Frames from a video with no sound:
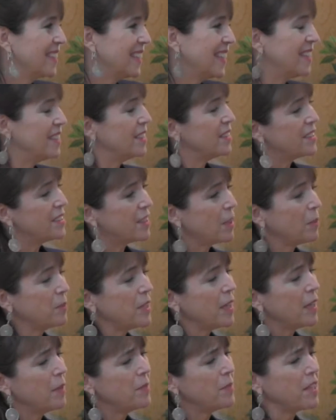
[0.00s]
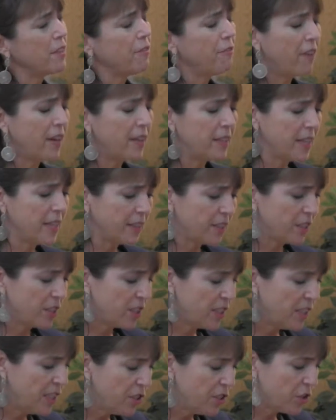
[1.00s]
And sometimes I find that the
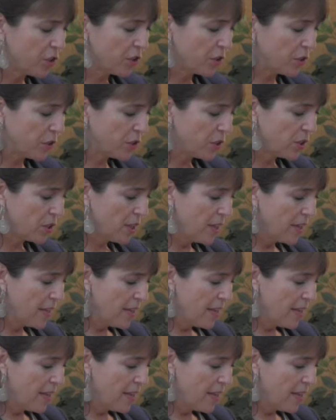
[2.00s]
teachers